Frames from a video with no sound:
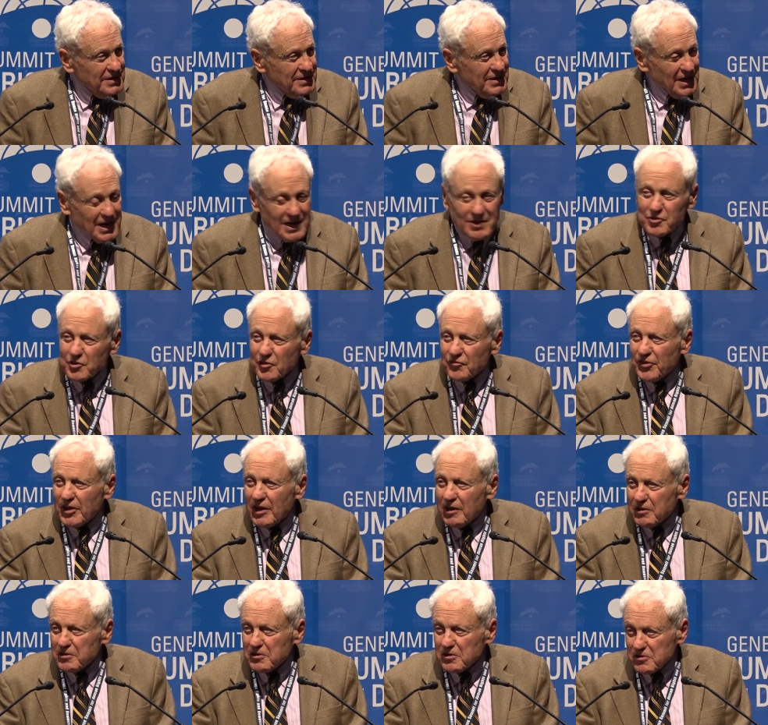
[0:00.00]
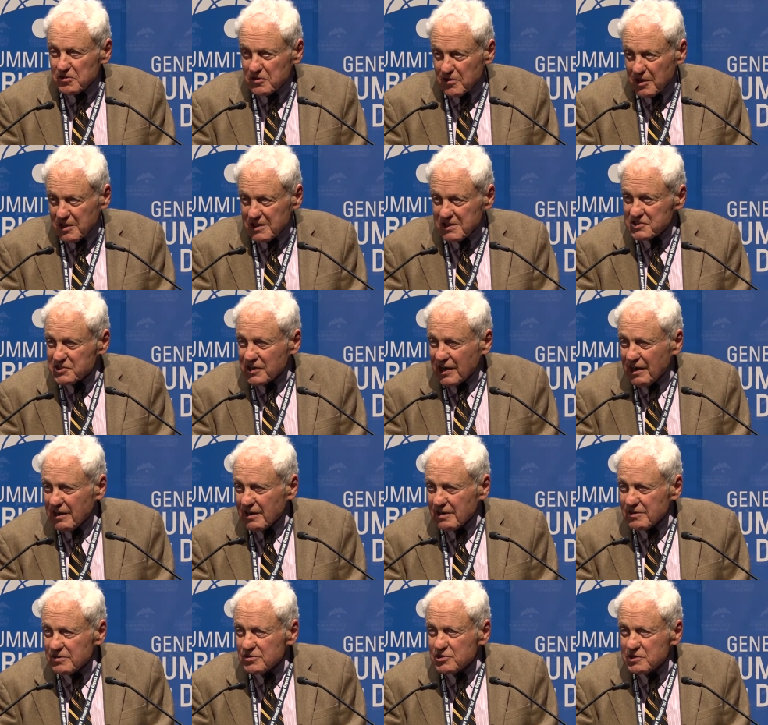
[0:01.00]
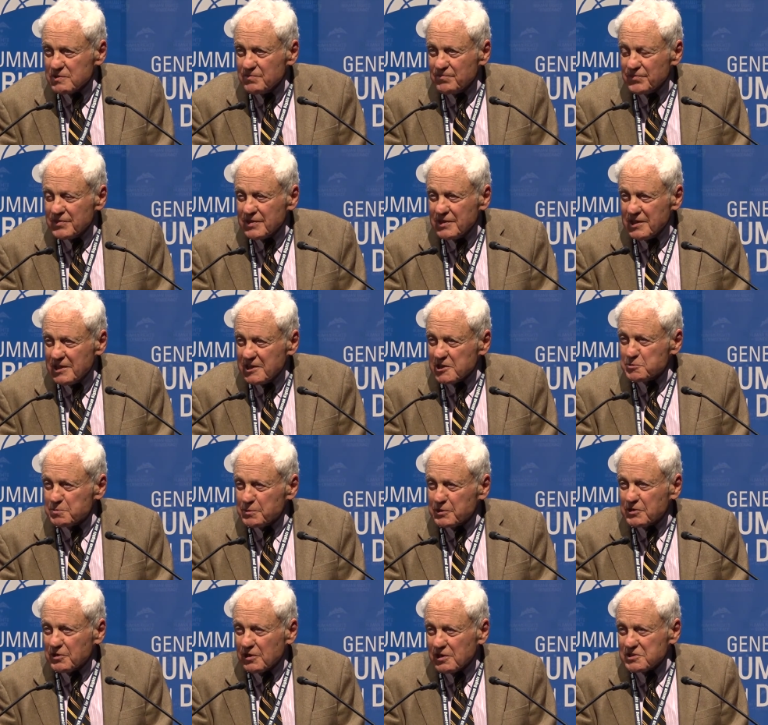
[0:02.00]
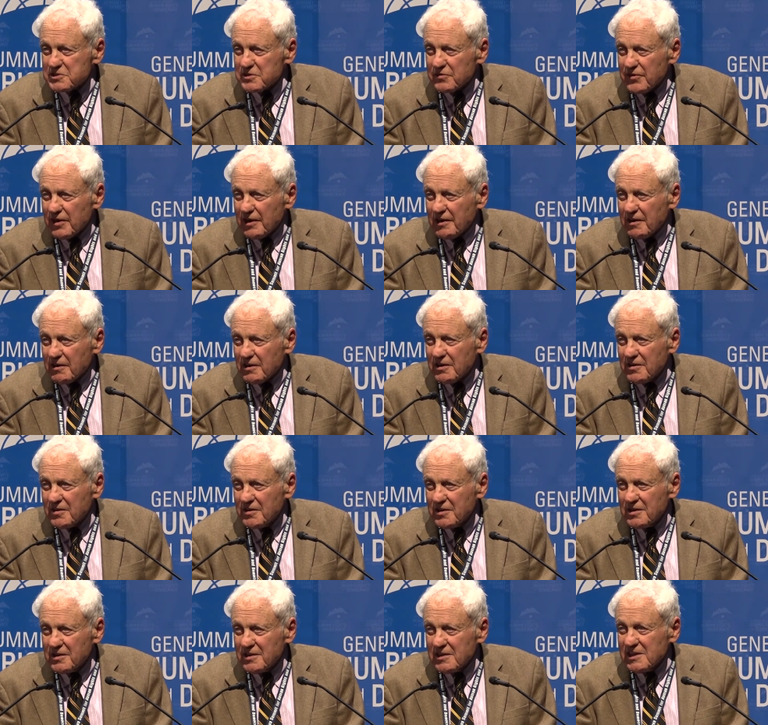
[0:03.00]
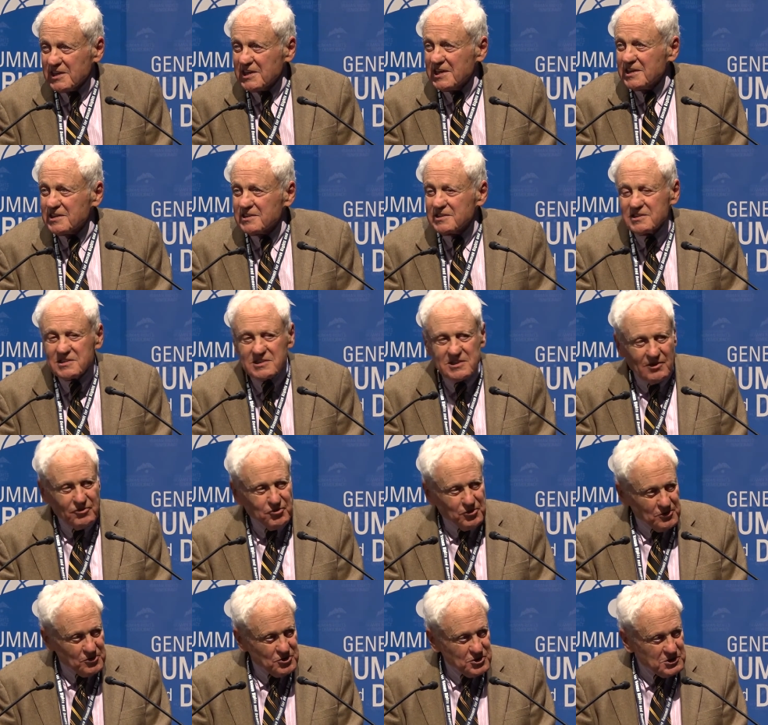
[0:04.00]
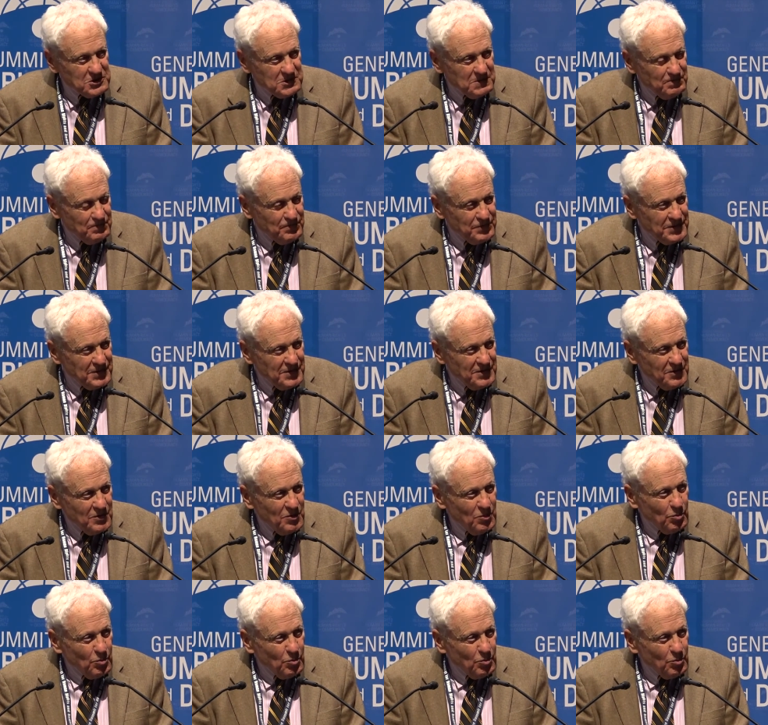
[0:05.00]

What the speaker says: And if the failure is ours, it is because of our indifference. We